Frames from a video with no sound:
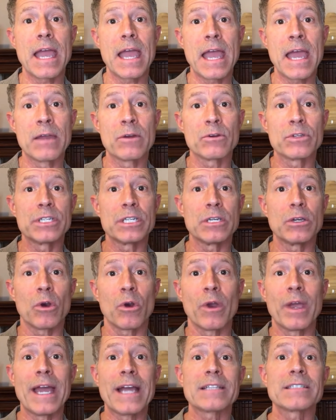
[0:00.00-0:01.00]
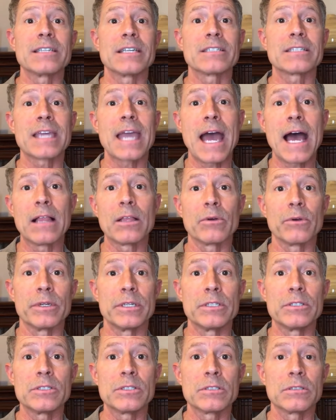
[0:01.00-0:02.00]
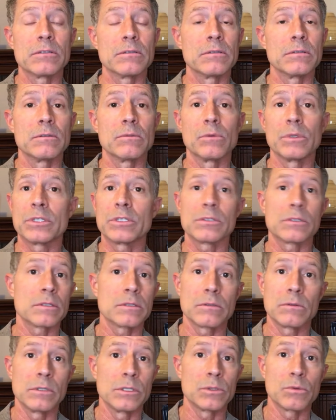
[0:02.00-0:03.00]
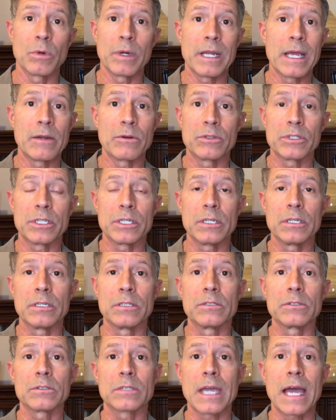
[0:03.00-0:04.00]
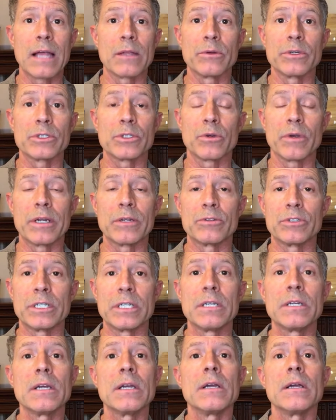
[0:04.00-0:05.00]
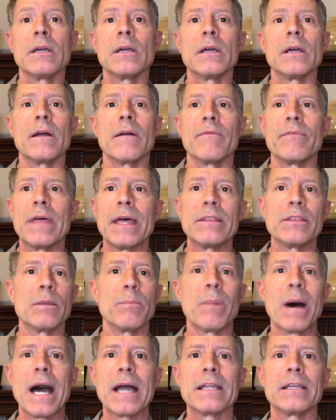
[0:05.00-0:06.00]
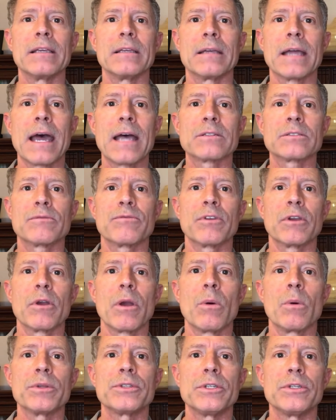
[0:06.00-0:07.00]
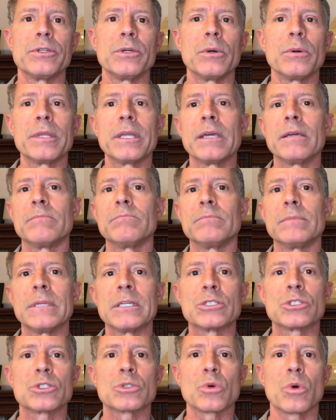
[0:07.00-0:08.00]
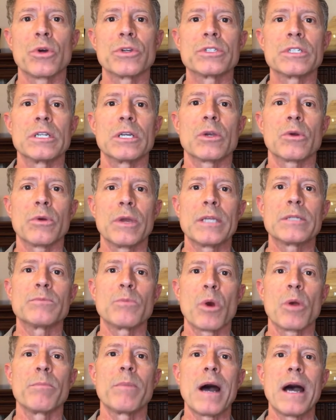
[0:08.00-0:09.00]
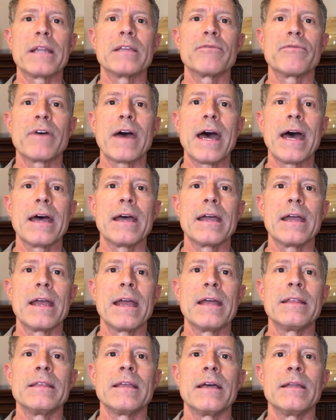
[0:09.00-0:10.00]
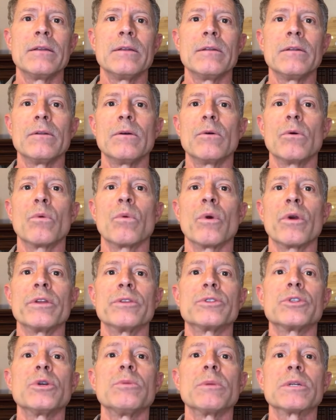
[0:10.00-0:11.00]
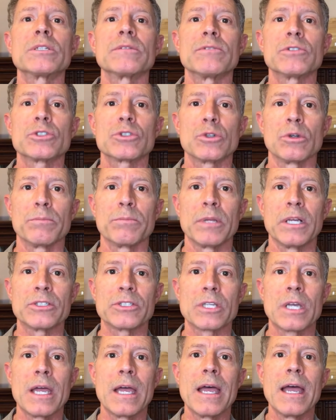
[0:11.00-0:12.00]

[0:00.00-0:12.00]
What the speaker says: energy or excess calories, which is what energy is, calories are energy, then the body has to figure out what to do with it. It stores it, it creates more body fat, and then we're in too much of a surplus.